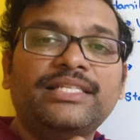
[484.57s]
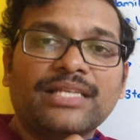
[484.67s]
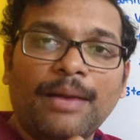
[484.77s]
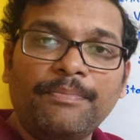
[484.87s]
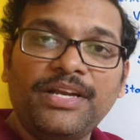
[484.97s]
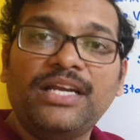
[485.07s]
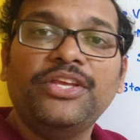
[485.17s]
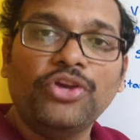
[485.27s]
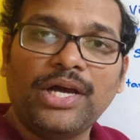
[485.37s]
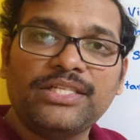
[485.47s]
it's
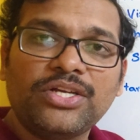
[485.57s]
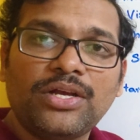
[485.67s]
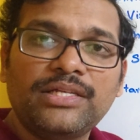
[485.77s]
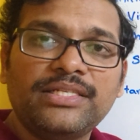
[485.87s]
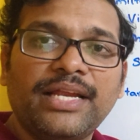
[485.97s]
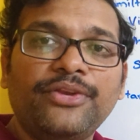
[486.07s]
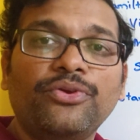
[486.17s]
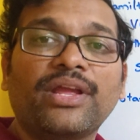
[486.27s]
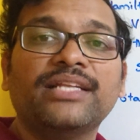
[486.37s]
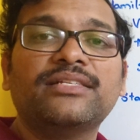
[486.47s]
completely your choice and
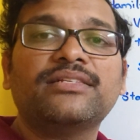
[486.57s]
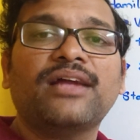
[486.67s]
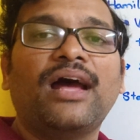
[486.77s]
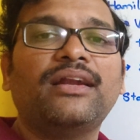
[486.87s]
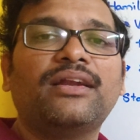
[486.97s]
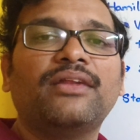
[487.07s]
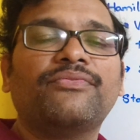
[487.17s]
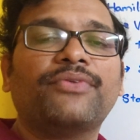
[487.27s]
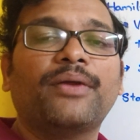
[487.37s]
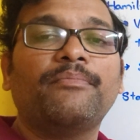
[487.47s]
you can start
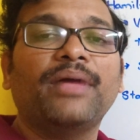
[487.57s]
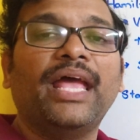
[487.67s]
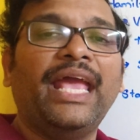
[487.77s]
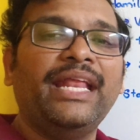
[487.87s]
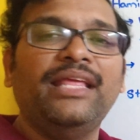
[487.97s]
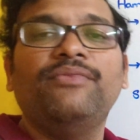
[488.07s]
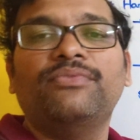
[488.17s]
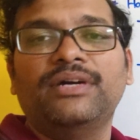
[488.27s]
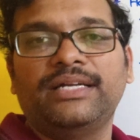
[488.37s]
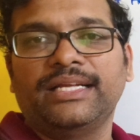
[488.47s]
from any
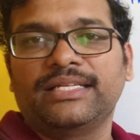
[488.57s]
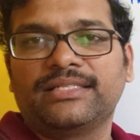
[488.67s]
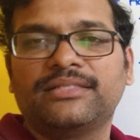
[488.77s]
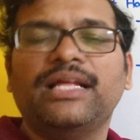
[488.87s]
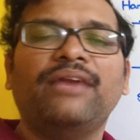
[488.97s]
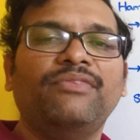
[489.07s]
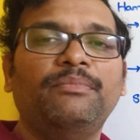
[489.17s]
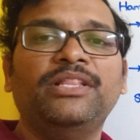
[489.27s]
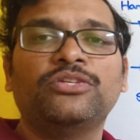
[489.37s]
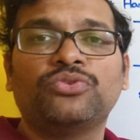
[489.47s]
vertex. That will
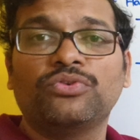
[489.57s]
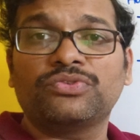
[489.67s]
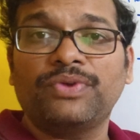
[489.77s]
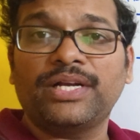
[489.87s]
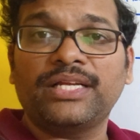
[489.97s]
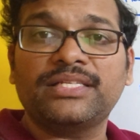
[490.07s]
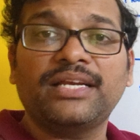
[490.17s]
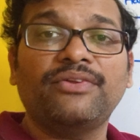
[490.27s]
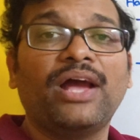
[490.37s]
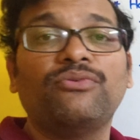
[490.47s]
be the source vertex
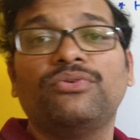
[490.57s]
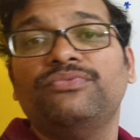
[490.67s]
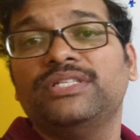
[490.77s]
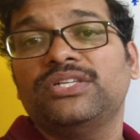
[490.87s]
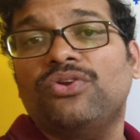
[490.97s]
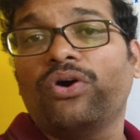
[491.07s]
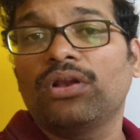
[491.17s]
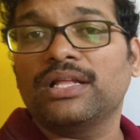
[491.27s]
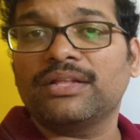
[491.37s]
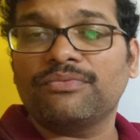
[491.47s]
and you have to visit
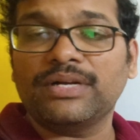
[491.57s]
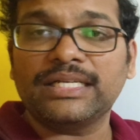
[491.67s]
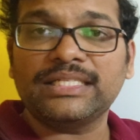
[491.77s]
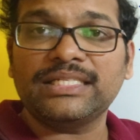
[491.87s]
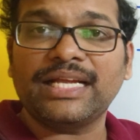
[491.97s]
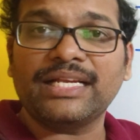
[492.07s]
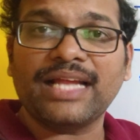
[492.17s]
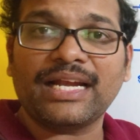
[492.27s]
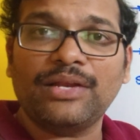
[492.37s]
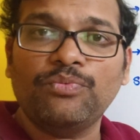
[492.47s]
all other vertices
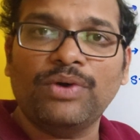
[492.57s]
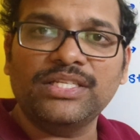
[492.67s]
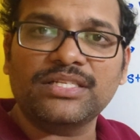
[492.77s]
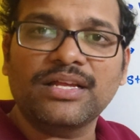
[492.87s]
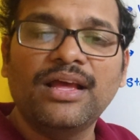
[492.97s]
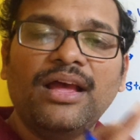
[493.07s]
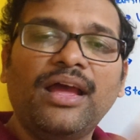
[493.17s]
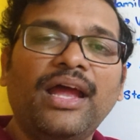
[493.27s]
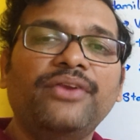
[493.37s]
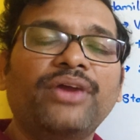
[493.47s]
exactly once
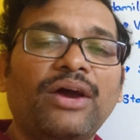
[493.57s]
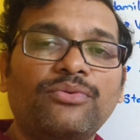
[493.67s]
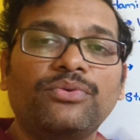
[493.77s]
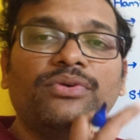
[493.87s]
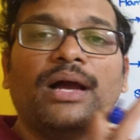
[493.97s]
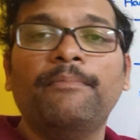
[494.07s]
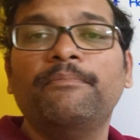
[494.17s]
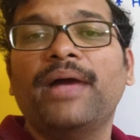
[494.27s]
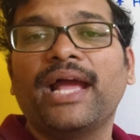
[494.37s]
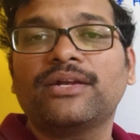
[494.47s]
and you have to
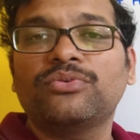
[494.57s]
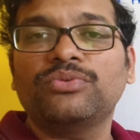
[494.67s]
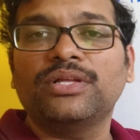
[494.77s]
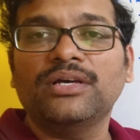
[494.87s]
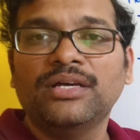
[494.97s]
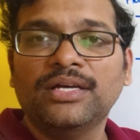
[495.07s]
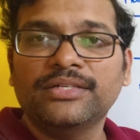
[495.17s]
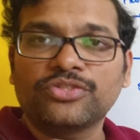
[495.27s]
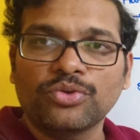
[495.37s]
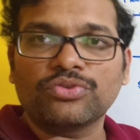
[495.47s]
come back to the
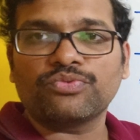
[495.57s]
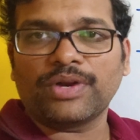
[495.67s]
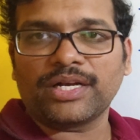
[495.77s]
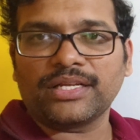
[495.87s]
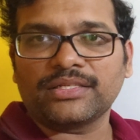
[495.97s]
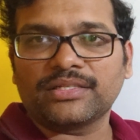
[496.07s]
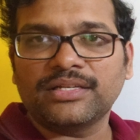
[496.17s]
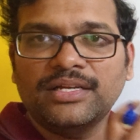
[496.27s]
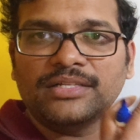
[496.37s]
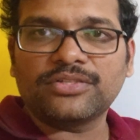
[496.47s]
source vertex.
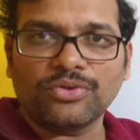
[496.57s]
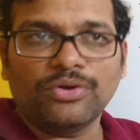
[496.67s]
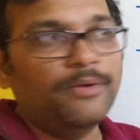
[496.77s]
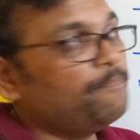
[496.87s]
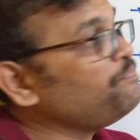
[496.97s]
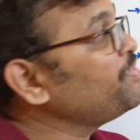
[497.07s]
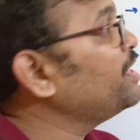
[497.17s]
So